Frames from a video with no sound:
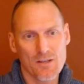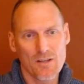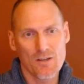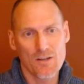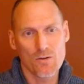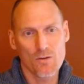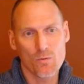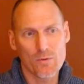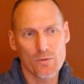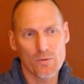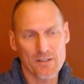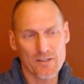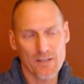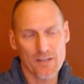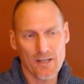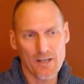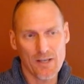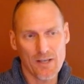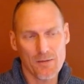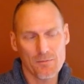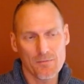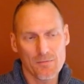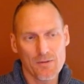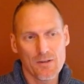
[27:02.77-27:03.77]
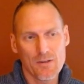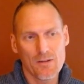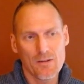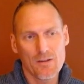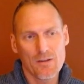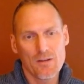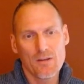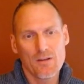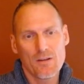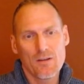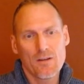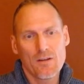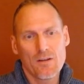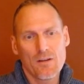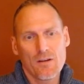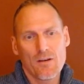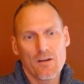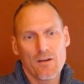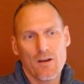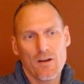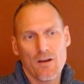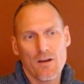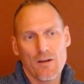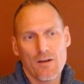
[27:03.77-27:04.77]
win the game.
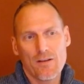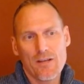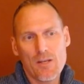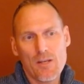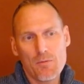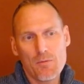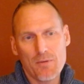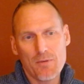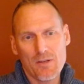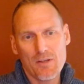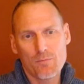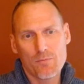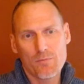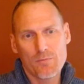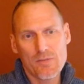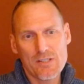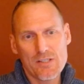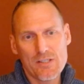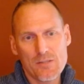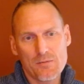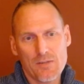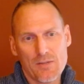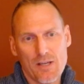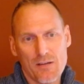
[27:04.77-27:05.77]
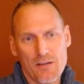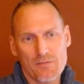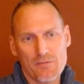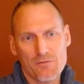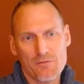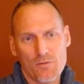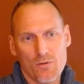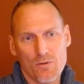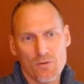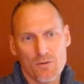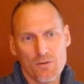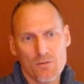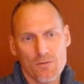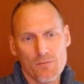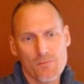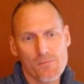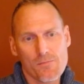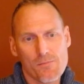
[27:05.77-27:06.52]
He played bishop to f4.